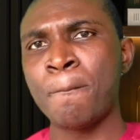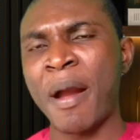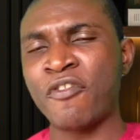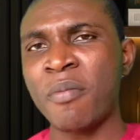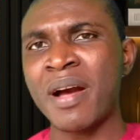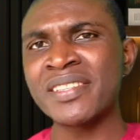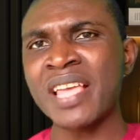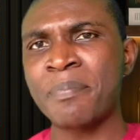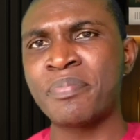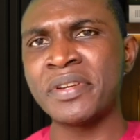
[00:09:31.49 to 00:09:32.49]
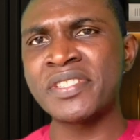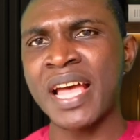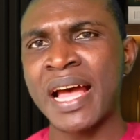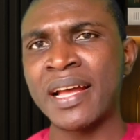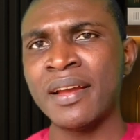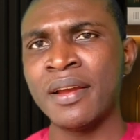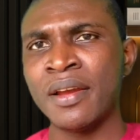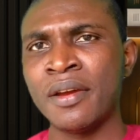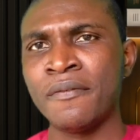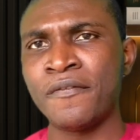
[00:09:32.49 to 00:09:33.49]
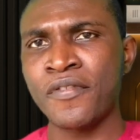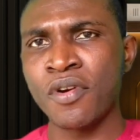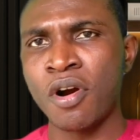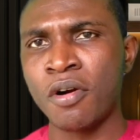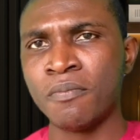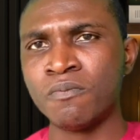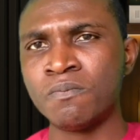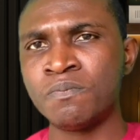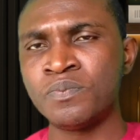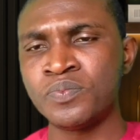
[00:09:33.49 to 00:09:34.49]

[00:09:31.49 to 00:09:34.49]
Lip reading: performance appraiser from